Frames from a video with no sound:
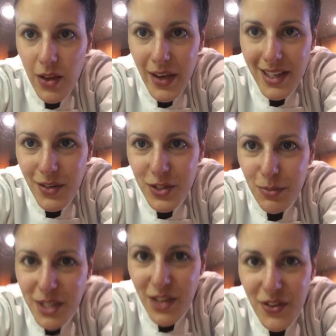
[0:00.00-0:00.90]
Okay, that was
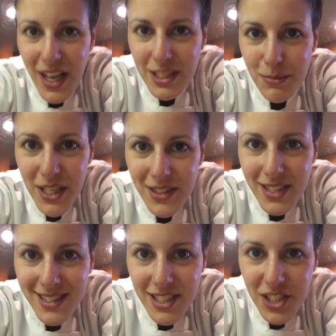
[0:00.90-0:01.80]
a bit of a last
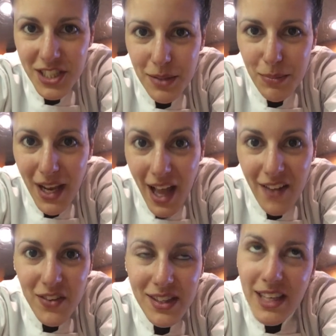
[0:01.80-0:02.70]
minute decision, but I
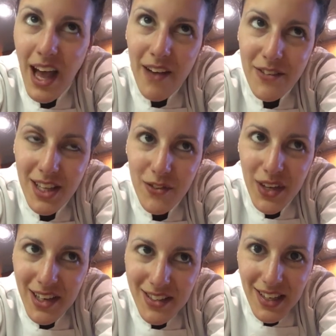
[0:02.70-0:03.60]
have only half an
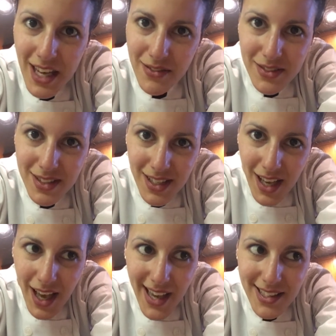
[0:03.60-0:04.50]
avocado left
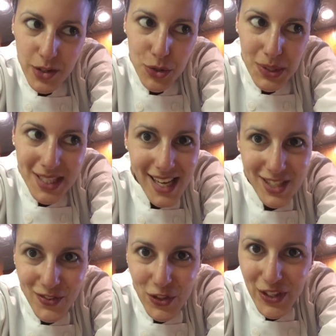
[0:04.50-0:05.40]
and 3
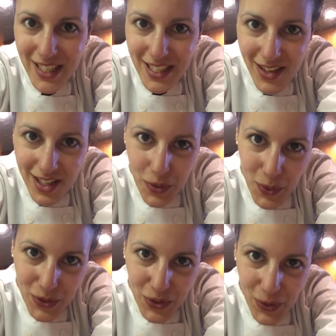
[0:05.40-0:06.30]
slices of turkey, so I didn't
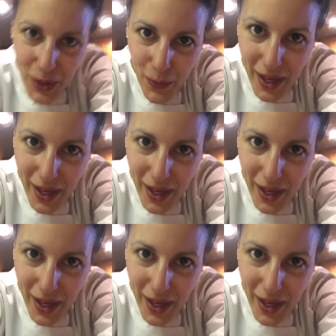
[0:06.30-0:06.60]
want to throw it